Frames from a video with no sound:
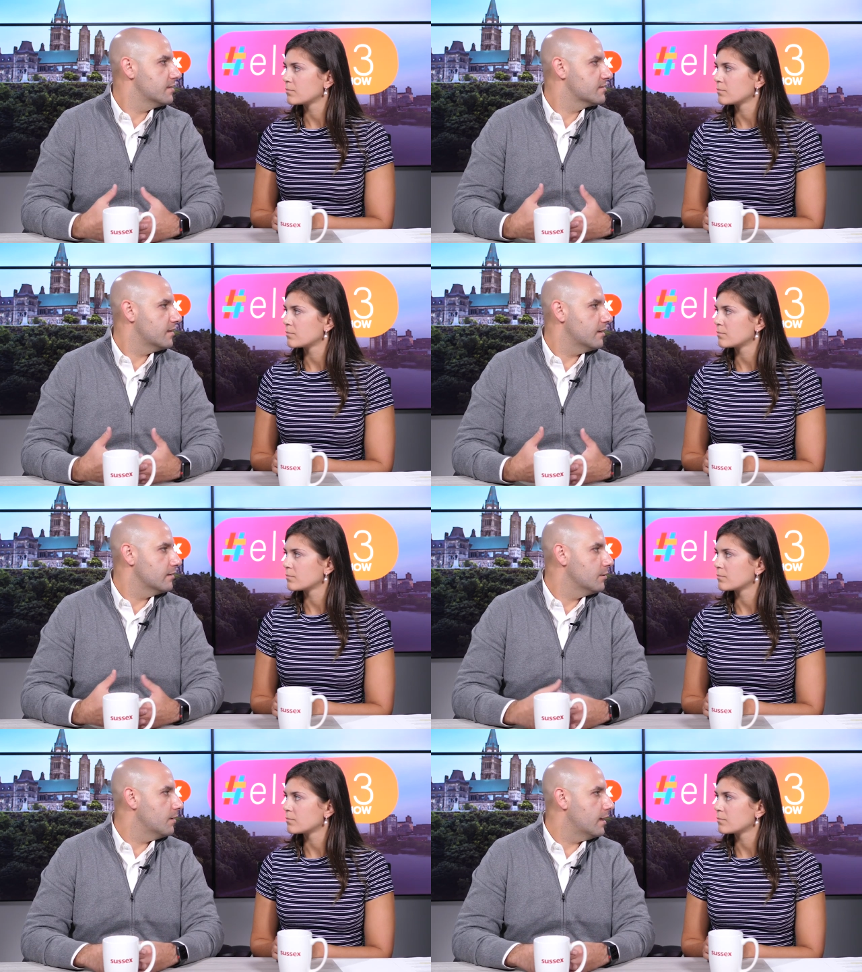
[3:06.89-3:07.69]
Speaker 1: that has caught
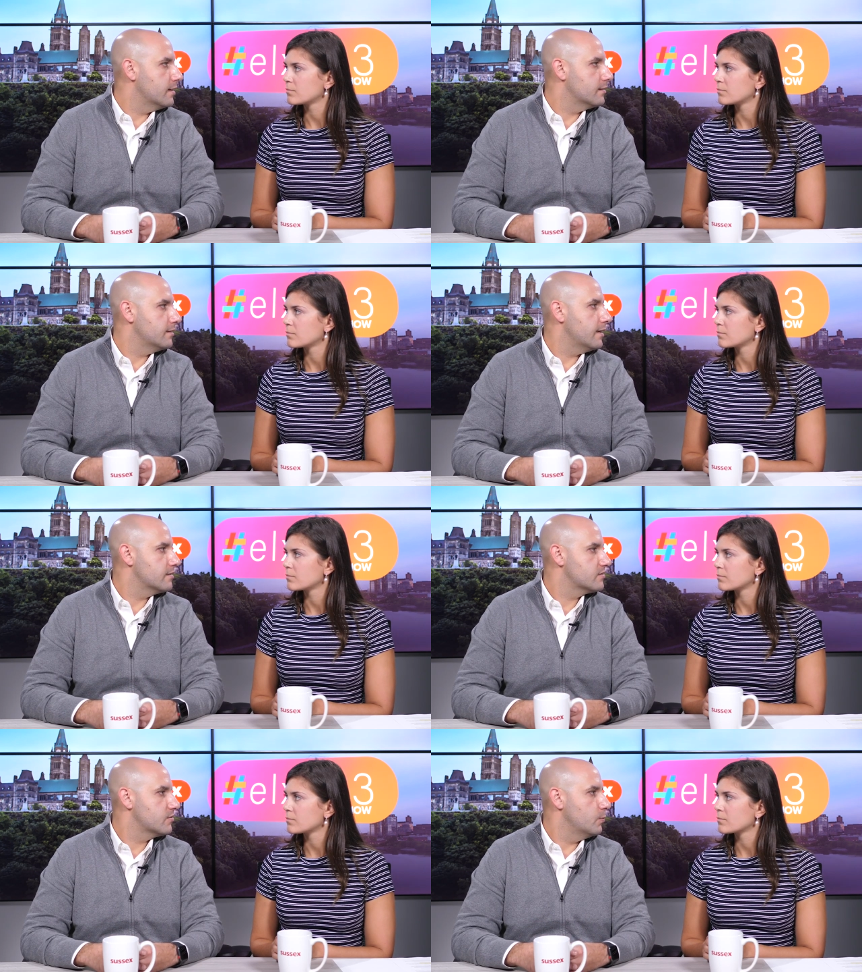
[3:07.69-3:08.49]
your eye in the
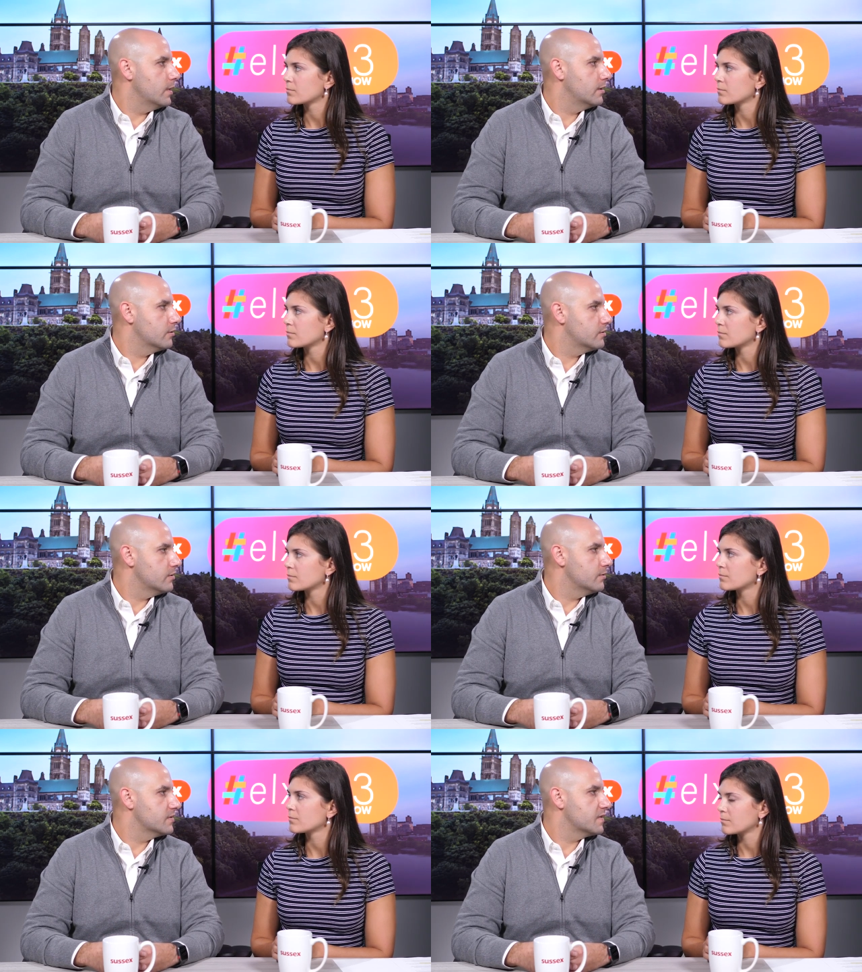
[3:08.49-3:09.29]
last week or
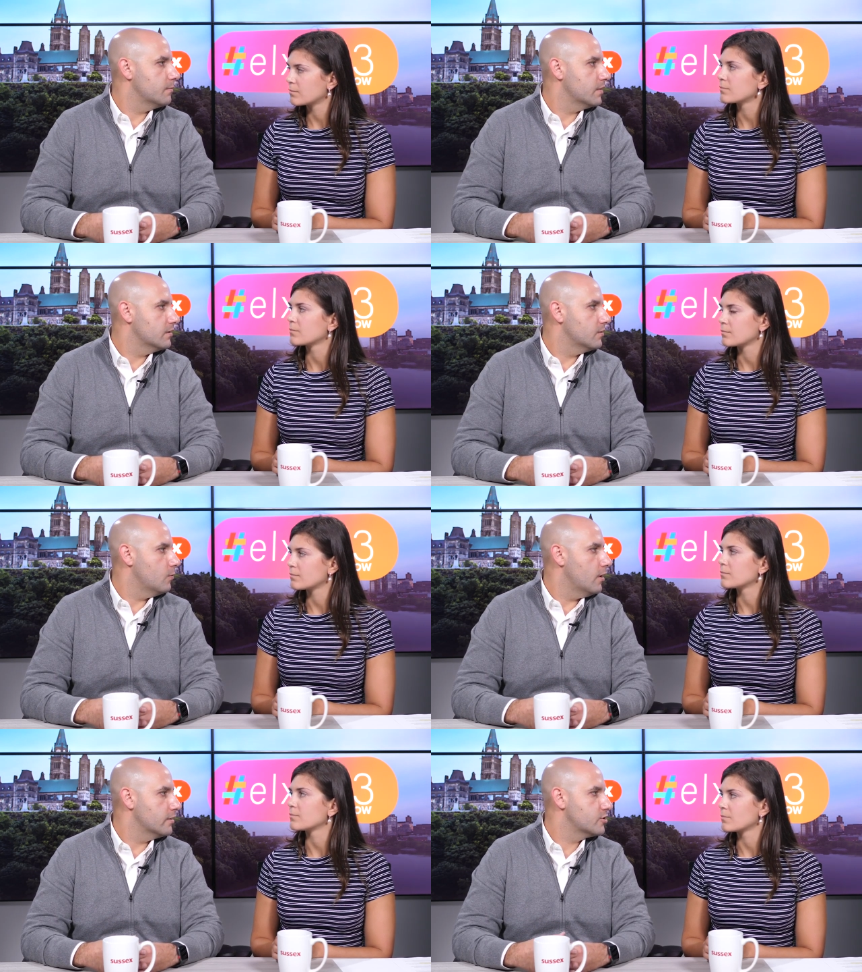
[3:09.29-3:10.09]
two as something to
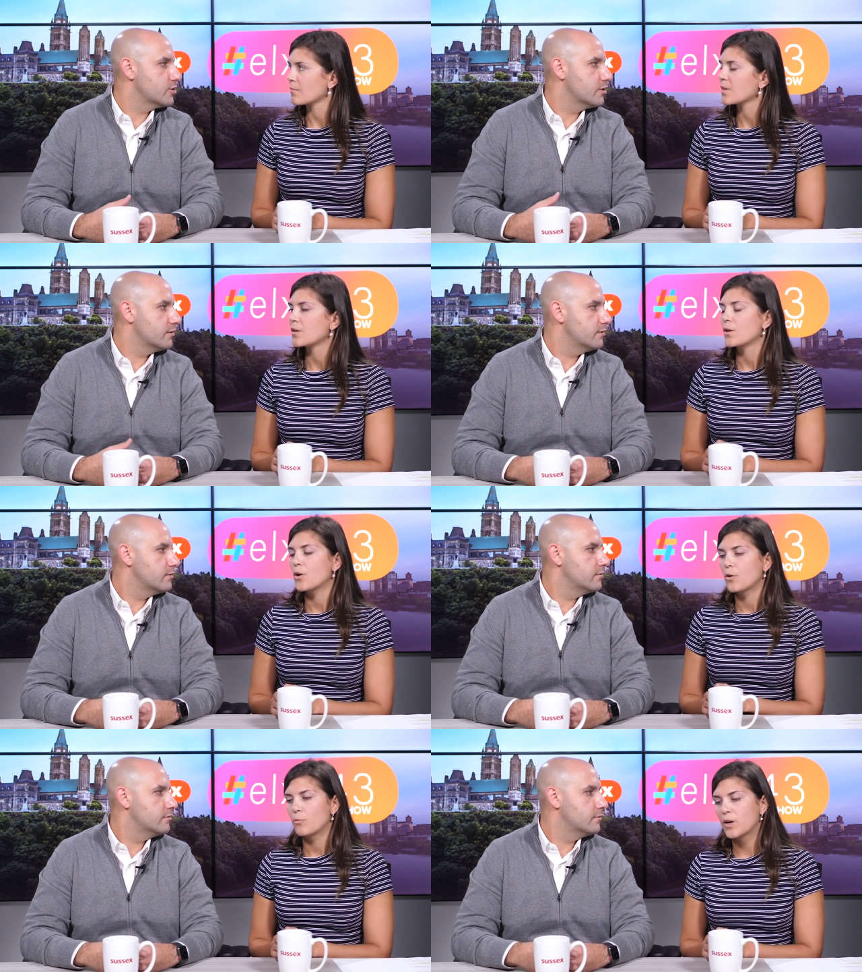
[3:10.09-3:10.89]
watch?
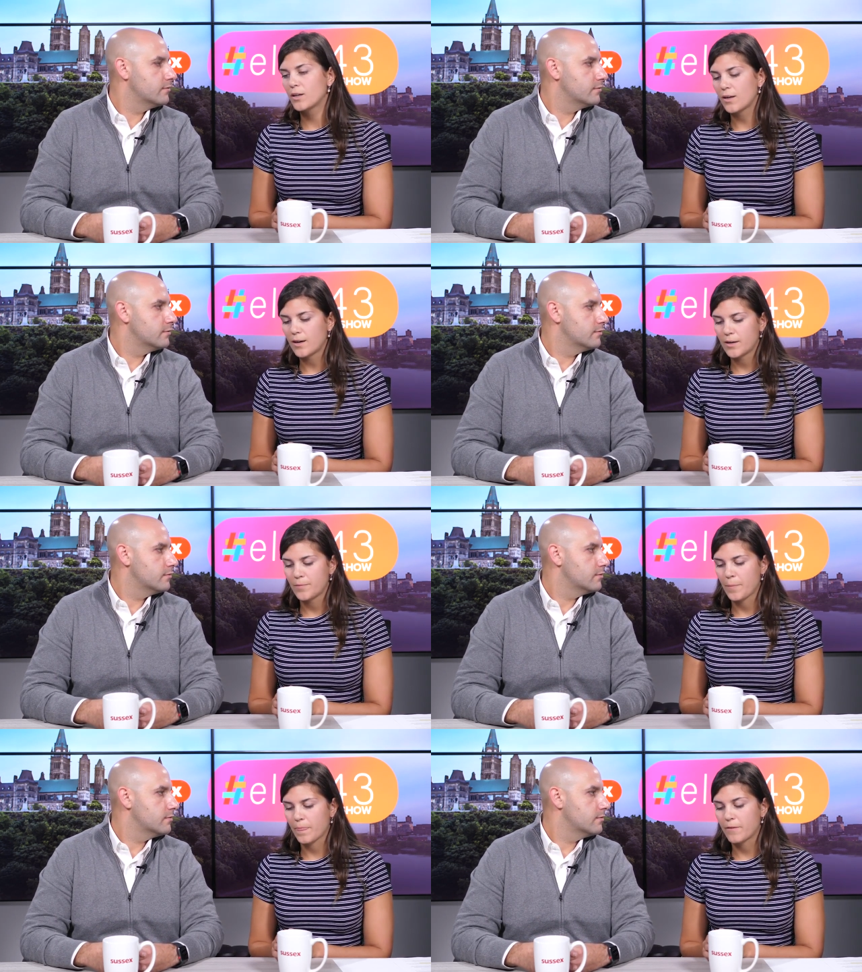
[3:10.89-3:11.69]
Speaker 2: Well,
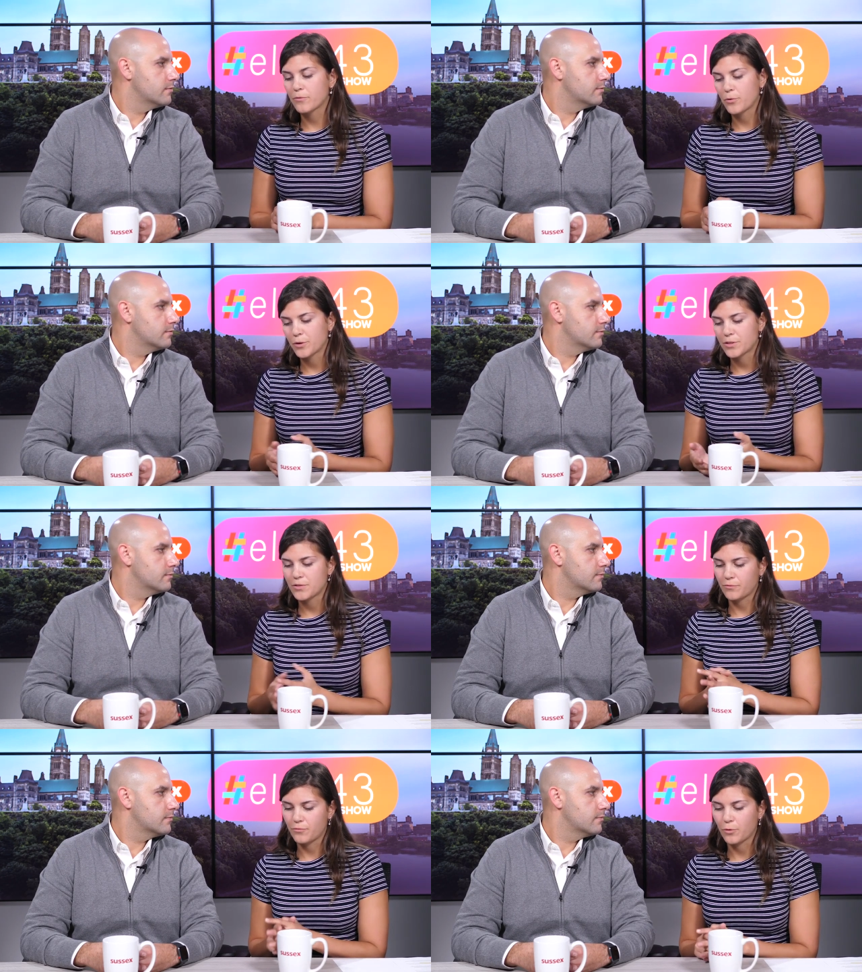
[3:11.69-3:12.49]
um, of
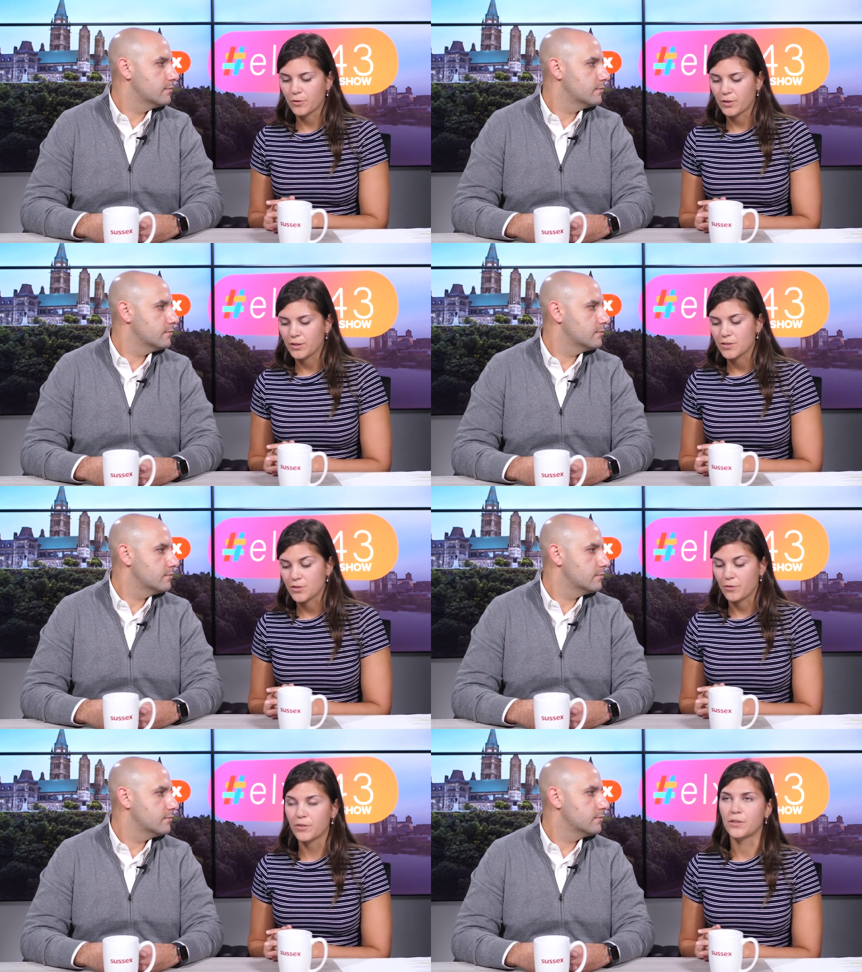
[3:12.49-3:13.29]
course, for the
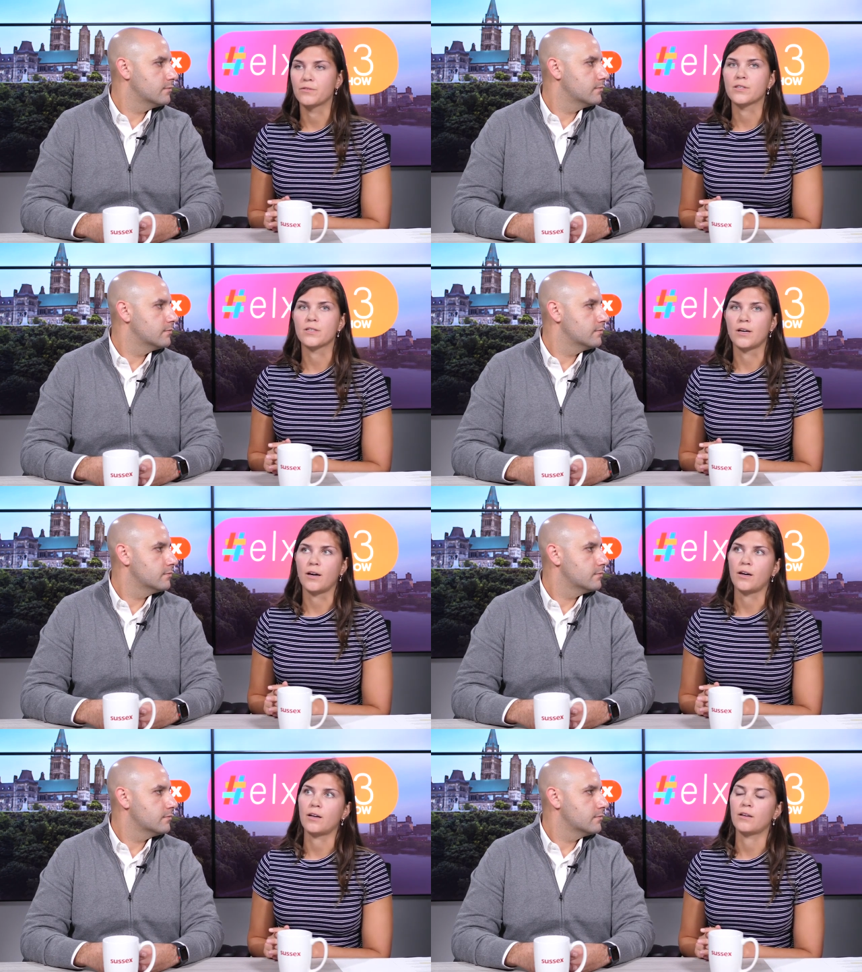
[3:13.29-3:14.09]
conservatives,
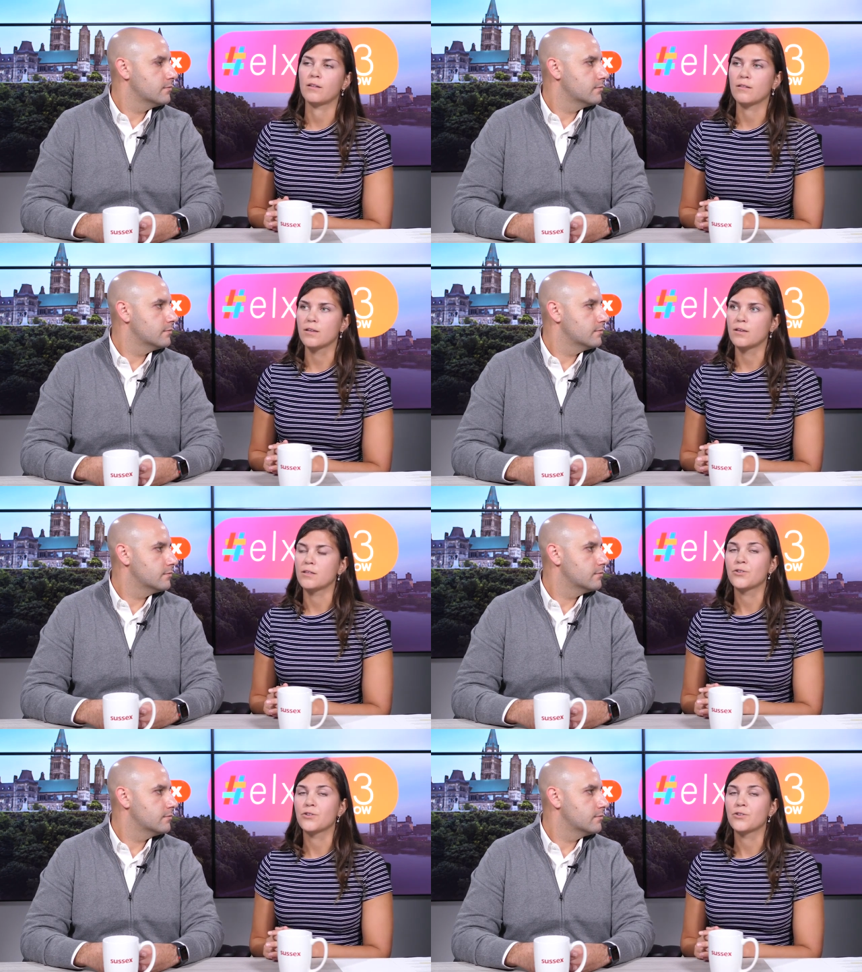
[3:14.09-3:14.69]
uh, the